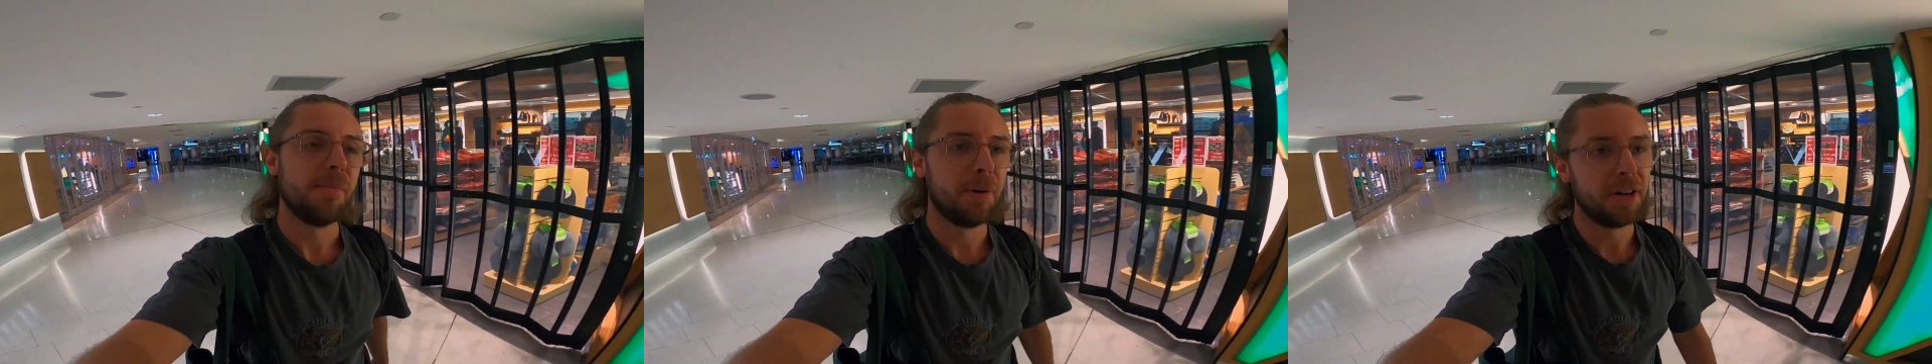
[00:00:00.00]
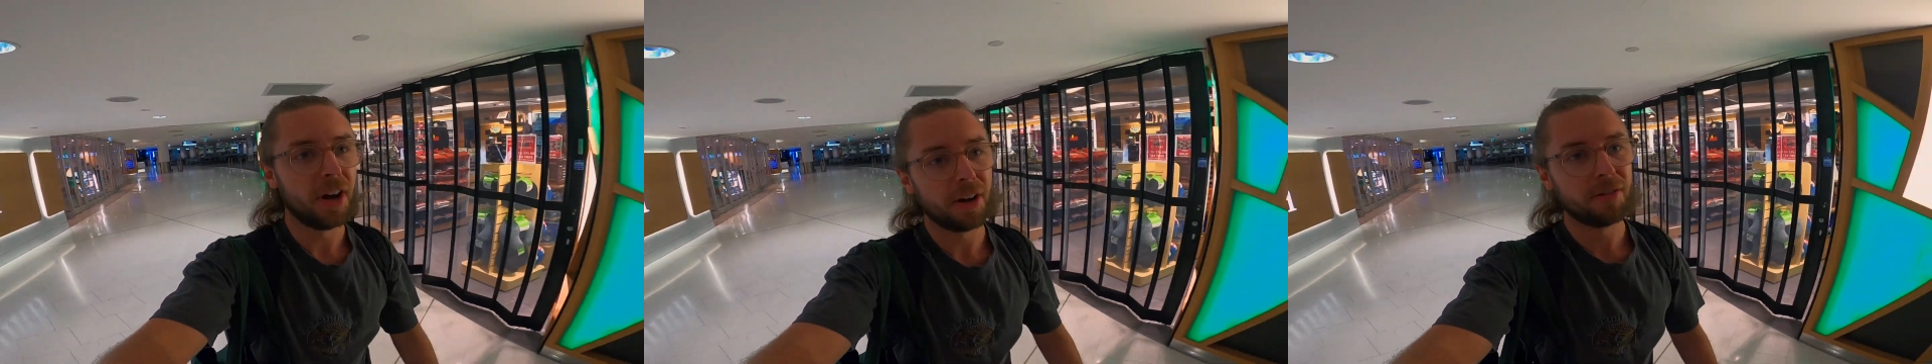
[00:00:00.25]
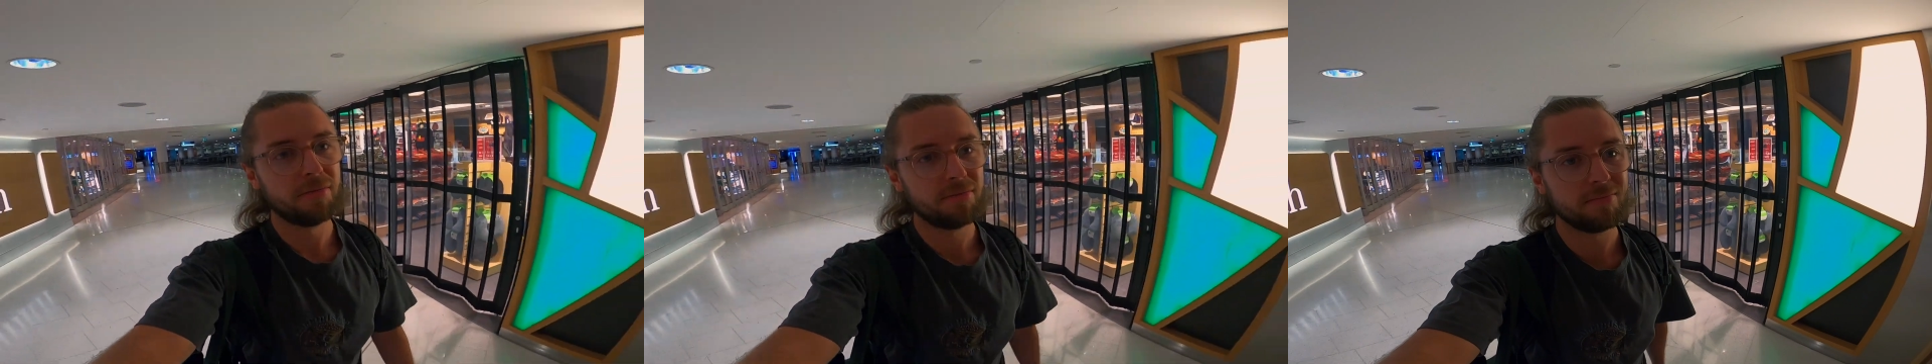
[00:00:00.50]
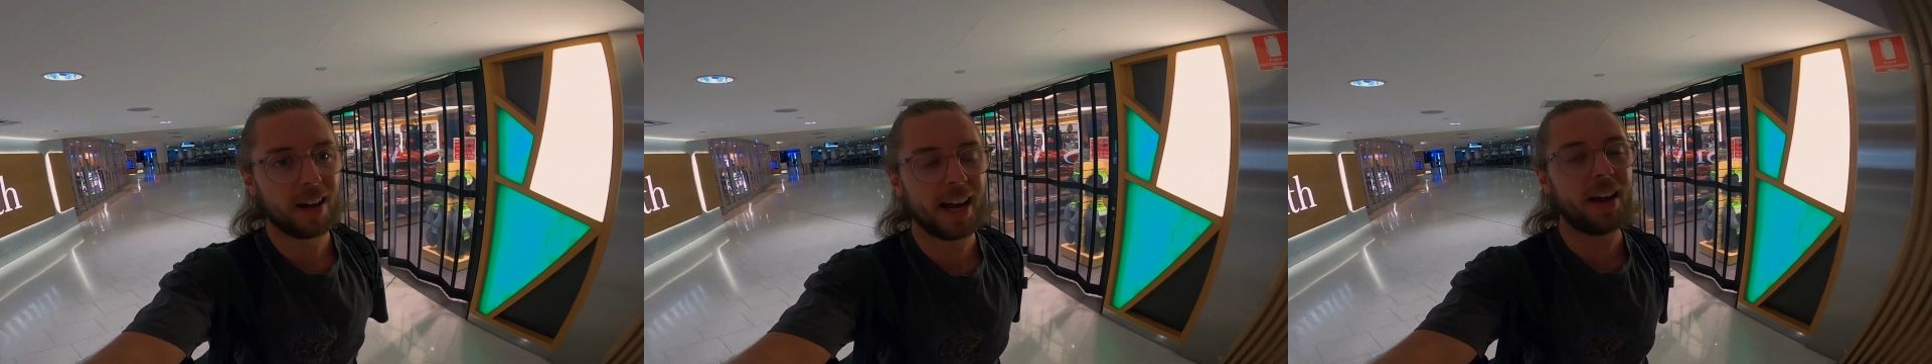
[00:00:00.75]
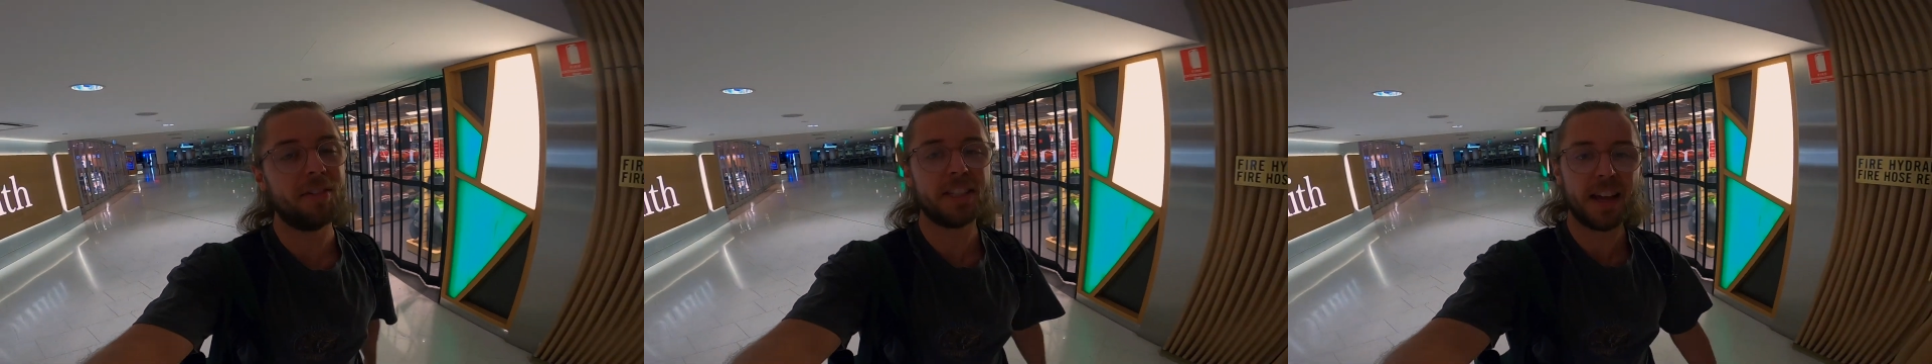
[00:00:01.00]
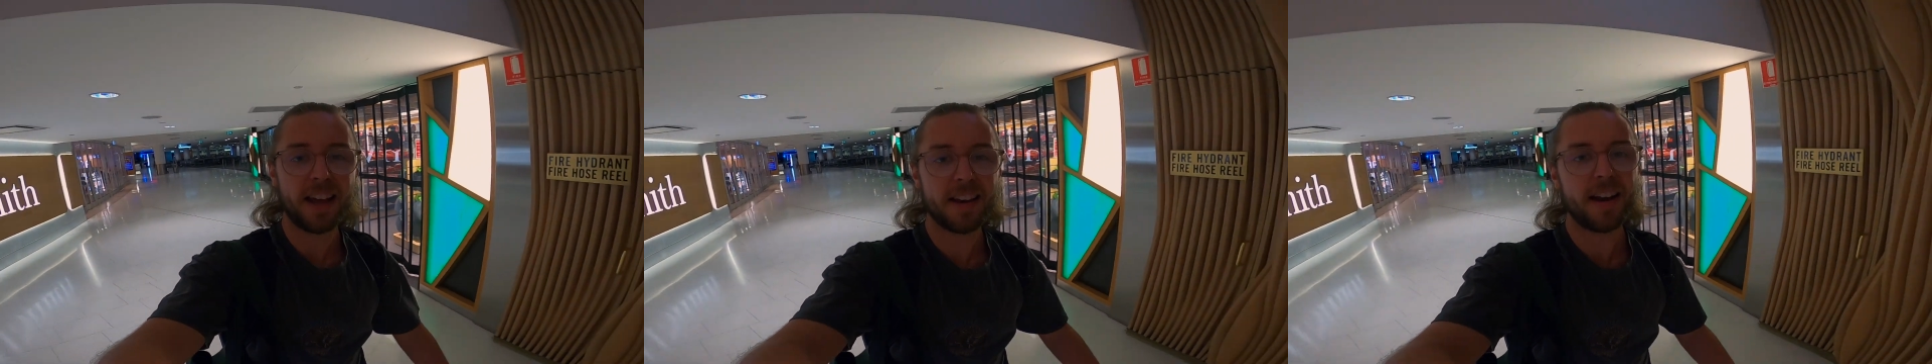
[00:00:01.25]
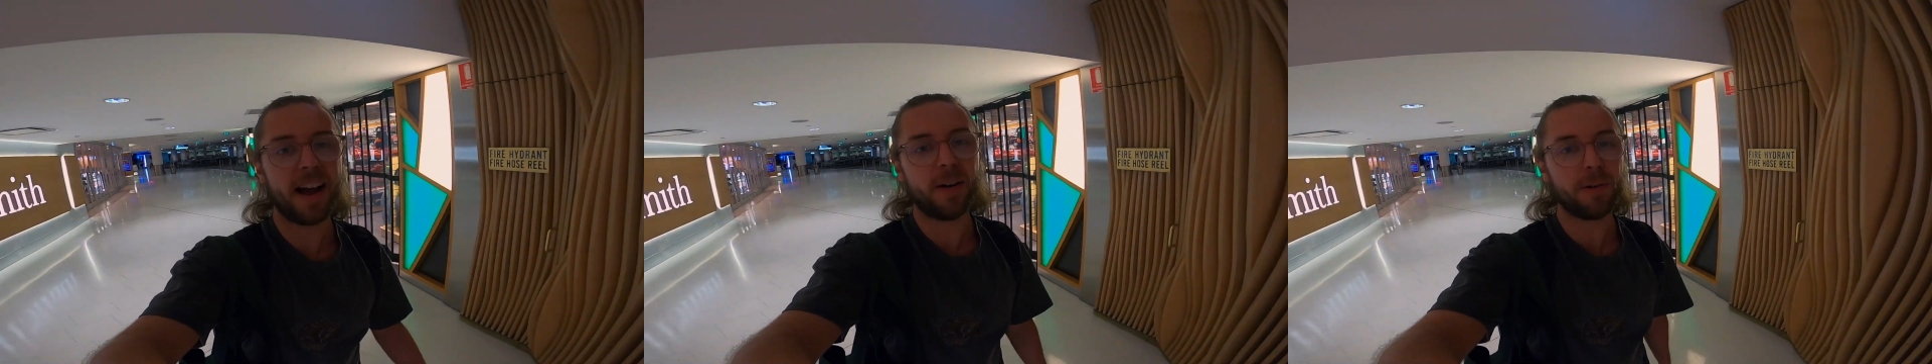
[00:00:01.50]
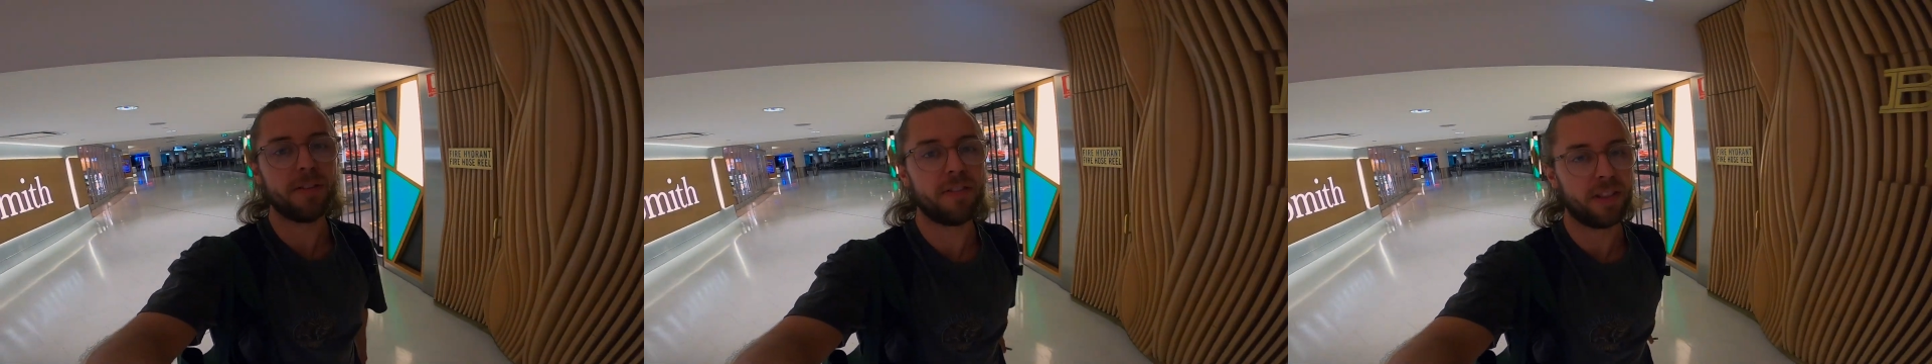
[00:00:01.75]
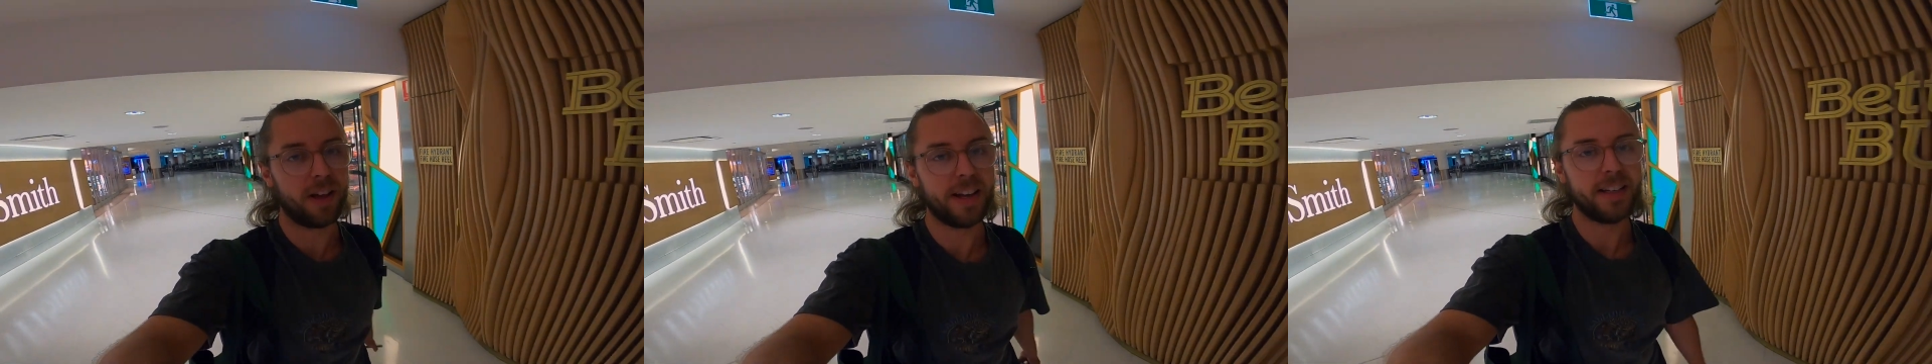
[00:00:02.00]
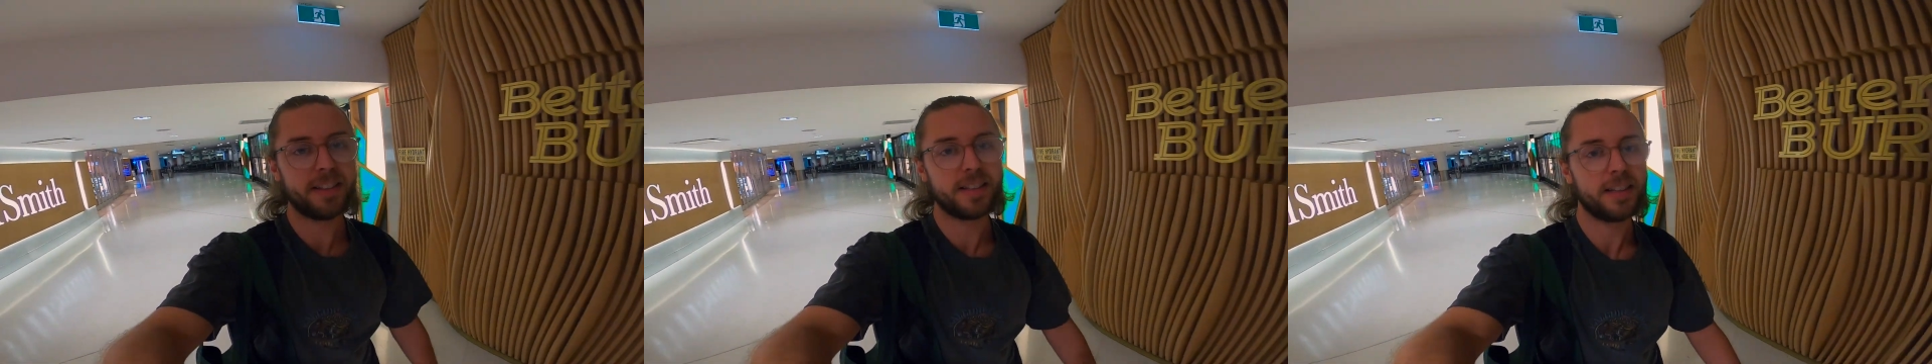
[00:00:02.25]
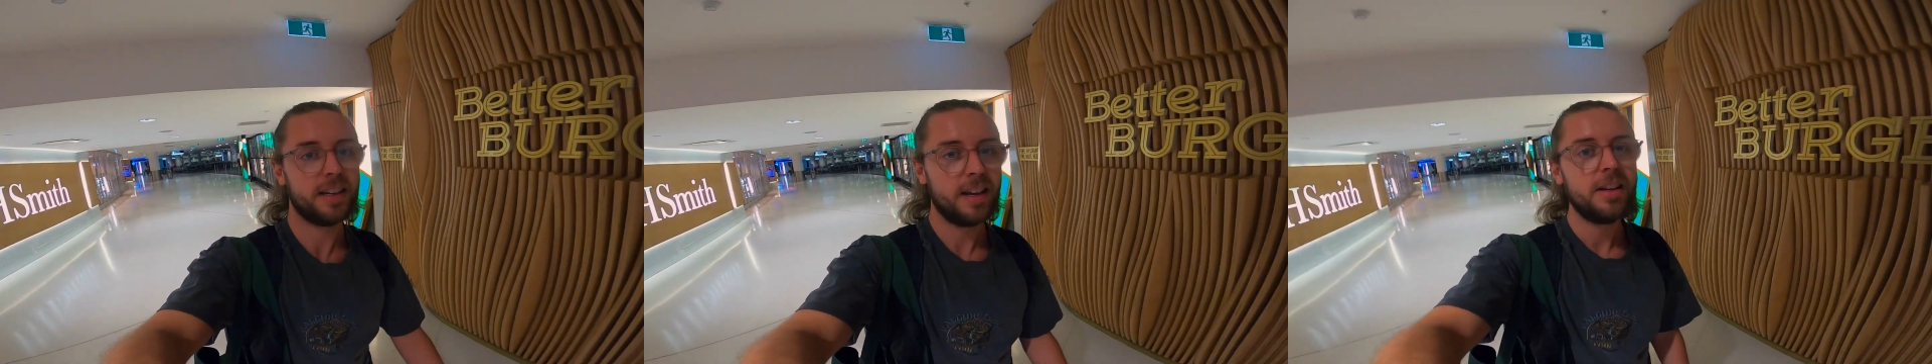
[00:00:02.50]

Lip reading: But no, I have a 10-hour flight